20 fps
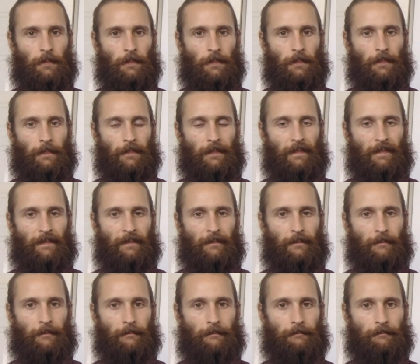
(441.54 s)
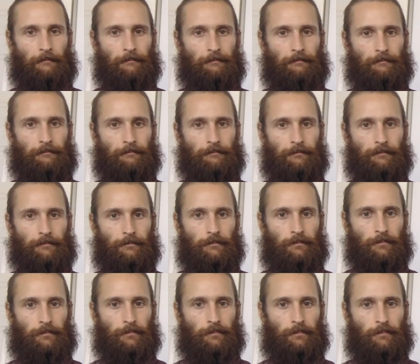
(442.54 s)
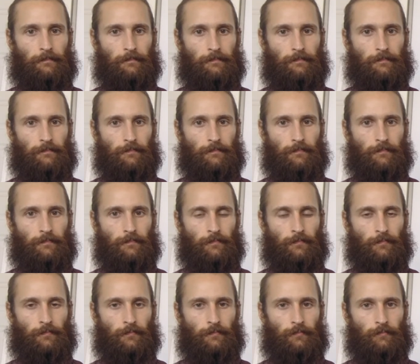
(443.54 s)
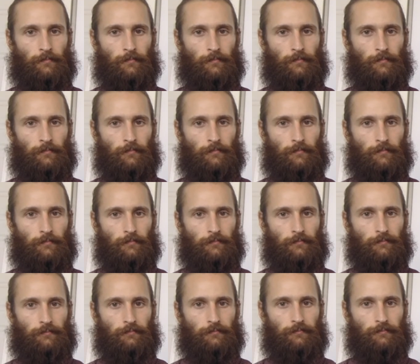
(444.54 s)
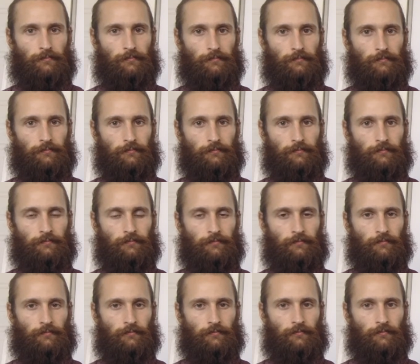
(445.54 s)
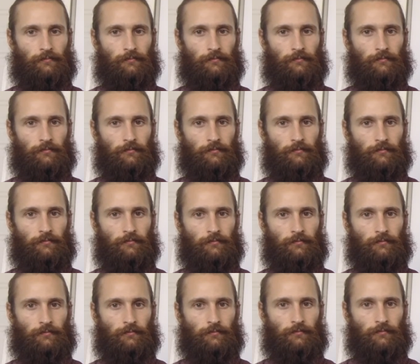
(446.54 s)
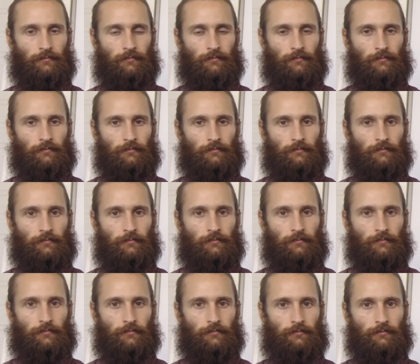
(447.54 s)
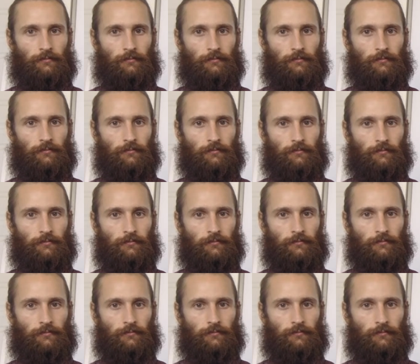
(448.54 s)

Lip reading: The person shown says nothing.